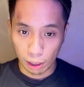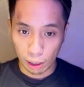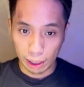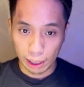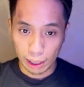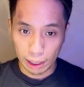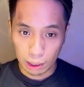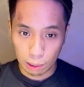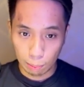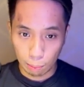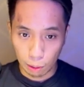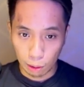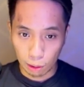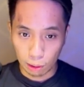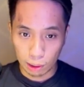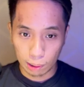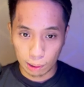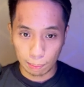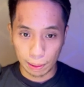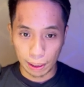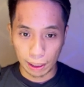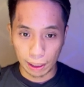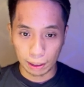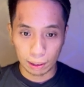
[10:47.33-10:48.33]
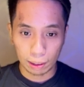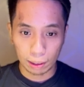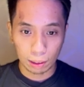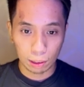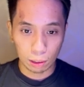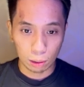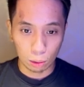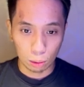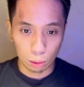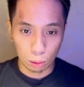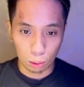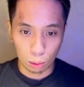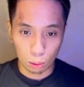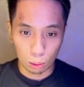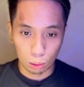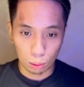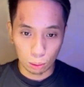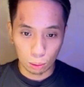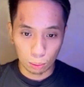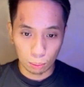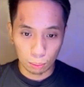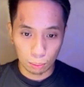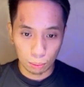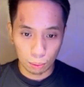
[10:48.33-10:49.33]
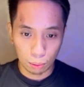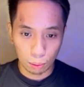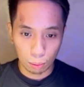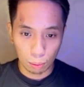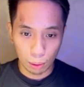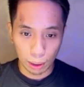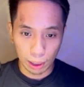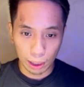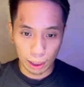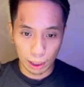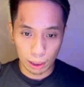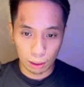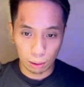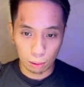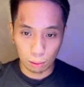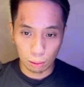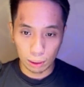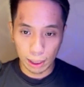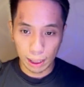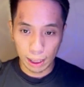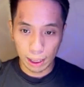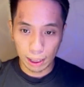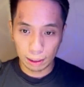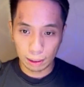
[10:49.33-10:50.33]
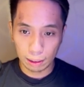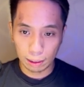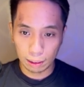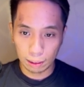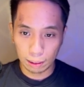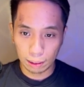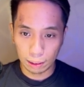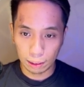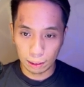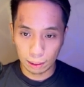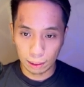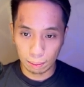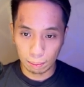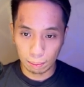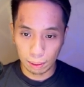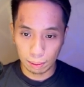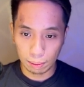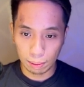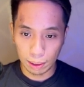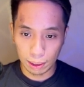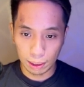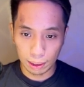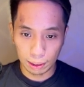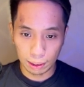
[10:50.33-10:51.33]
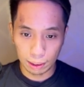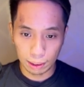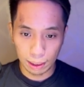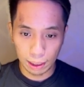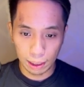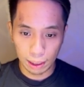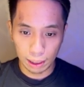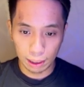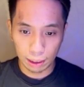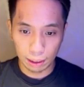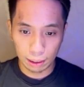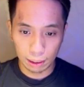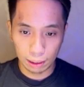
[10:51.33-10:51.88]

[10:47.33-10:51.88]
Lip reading: this prospect. So we're gonna do that. Just give me 1 sec.